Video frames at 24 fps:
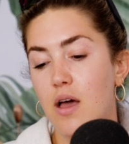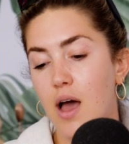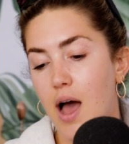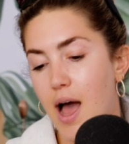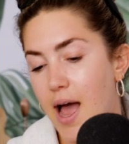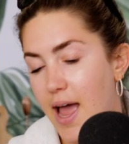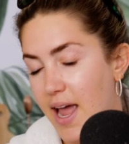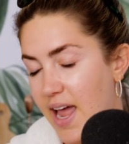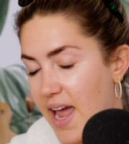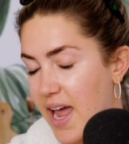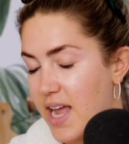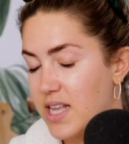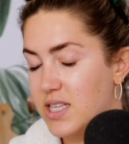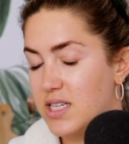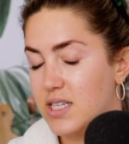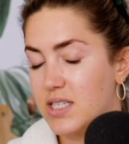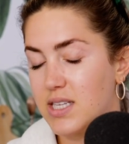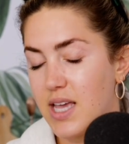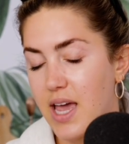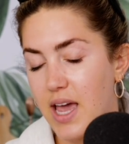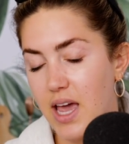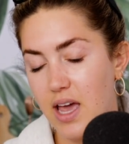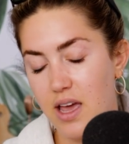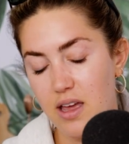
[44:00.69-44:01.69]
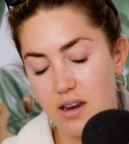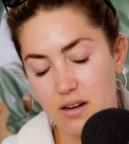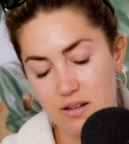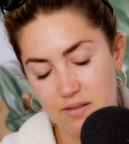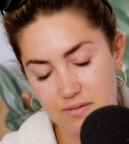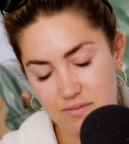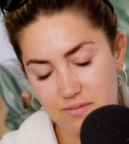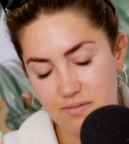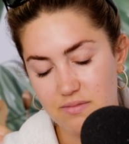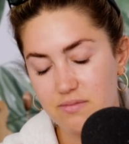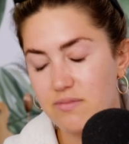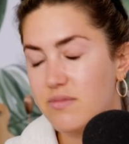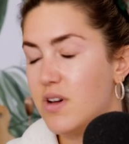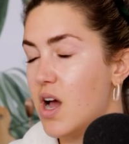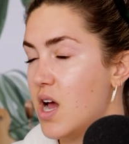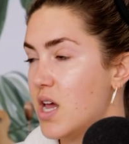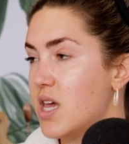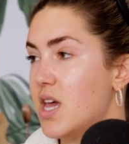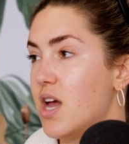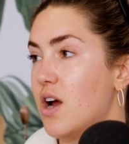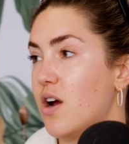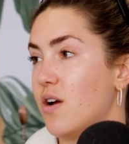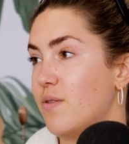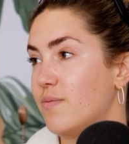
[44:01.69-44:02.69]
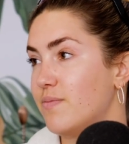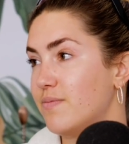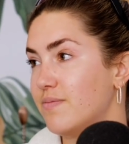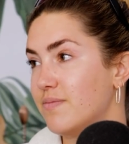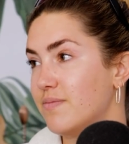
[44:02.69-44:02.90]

I hate to say it, a year.